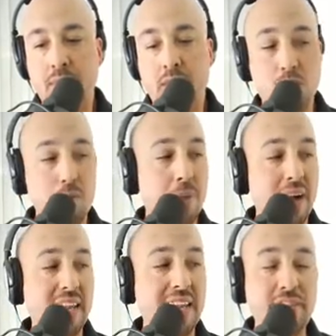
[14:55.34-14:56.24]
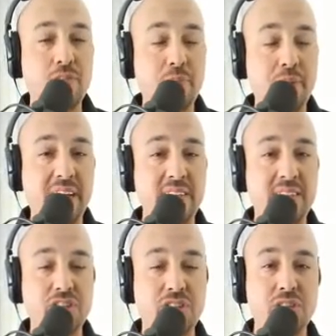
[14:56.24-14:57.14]
Your body needs to be
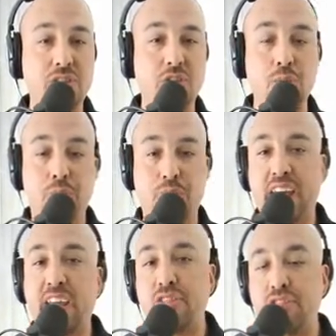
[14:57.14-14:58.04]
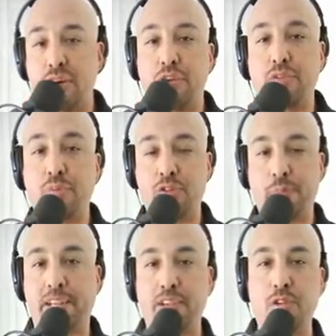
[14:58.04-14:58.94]
conditioned to play those
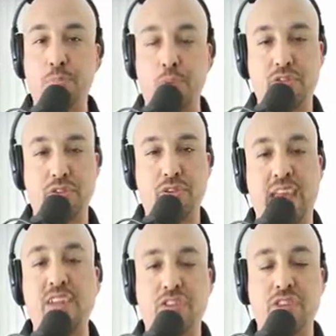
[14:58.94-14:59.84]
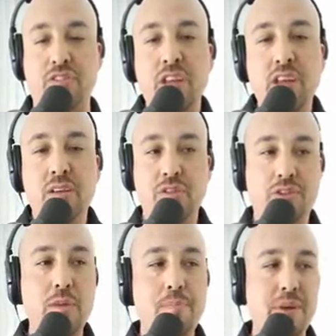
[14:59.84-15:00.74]
respective sports. You can't just
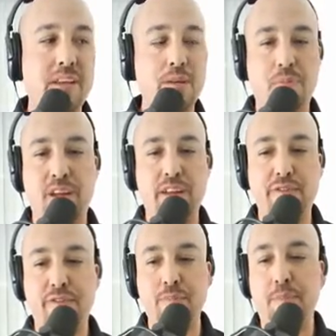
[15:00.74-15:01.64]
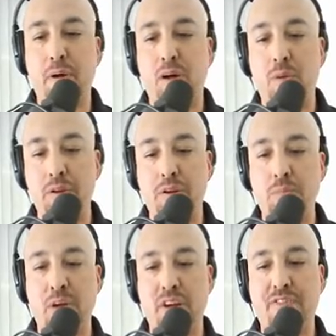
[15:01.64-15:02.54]
jump into playing football when
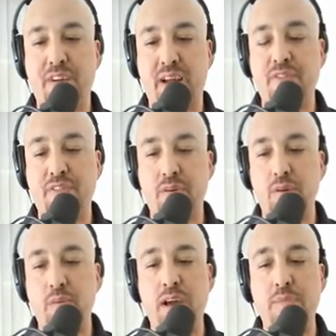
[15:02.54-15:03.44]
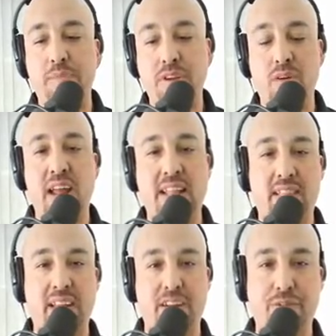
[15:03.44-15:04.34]
you're a $1.5 soaking wet, but you're an athletic